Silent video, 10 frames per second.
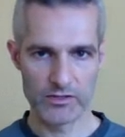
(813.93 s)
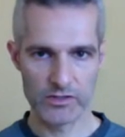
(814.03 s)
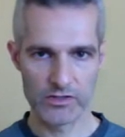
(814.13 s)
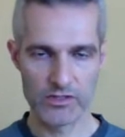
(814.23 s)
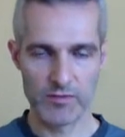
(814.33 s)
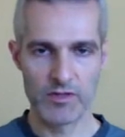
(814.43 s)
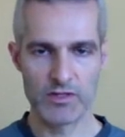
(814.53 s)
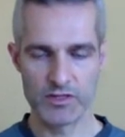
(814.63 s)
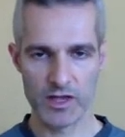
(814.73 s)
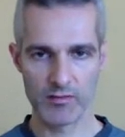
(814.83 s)
because some of
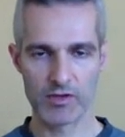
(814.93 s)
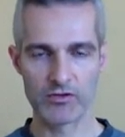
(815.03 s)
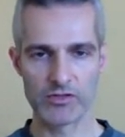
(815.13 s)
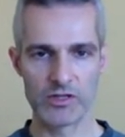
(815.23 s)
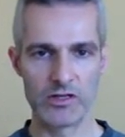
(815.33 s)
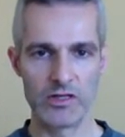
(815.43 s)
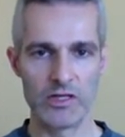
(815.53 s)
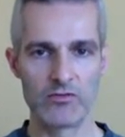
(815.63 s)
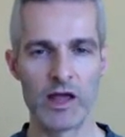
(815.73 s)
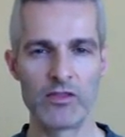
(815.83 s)
these chemicals can eat
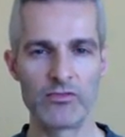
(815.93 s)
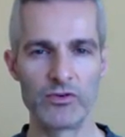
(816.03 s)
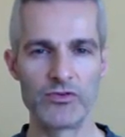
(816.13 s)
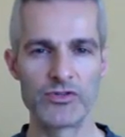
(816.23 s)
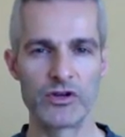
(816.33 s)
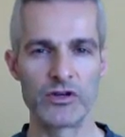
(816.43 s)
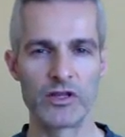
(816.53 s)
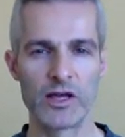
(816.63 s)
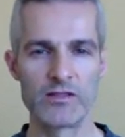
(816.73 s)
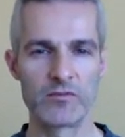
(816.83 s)
right through certain
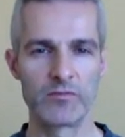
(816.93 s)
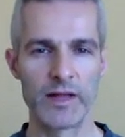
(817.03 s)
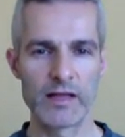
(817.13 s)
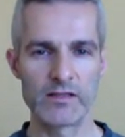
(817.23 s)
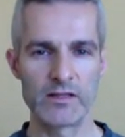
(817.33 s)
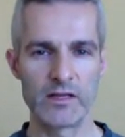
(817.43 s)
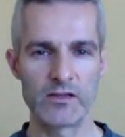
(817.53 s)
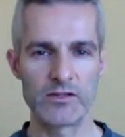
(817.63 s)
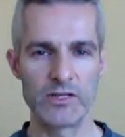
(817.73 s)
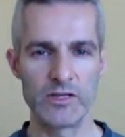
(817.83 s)
kinds of
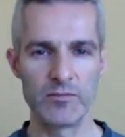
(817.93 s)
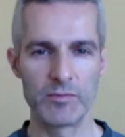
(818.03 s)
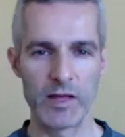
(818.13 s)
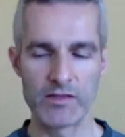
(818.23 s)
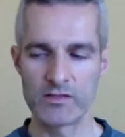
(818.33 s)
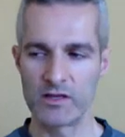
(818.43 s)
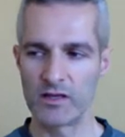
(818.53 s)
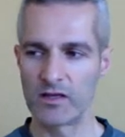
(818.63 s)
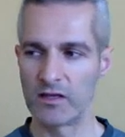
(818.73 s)
plastic, cheap plastic.